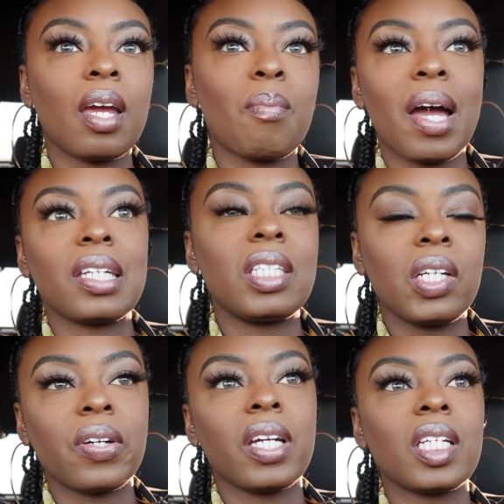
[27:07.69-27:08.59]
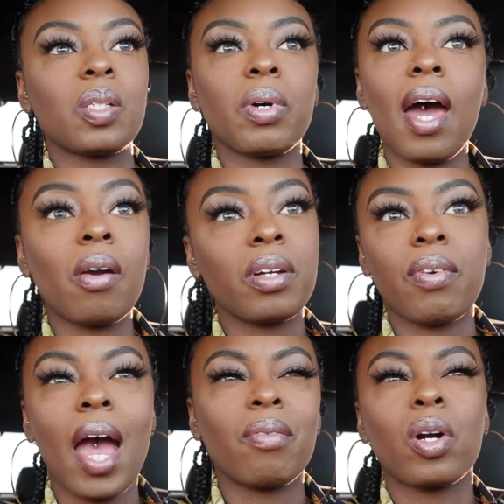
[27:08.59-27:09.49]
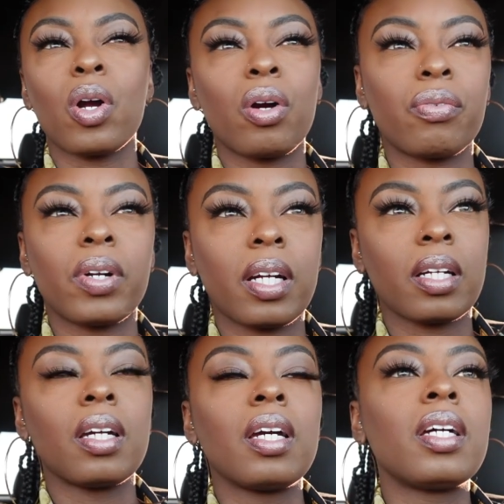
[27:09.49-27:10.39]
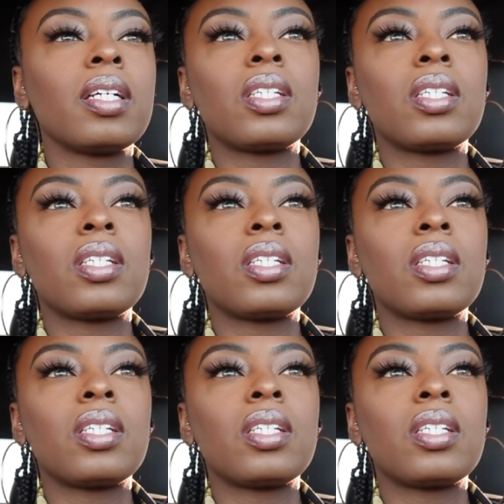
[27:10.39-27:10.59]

in my series when I don't even have a girlfriend.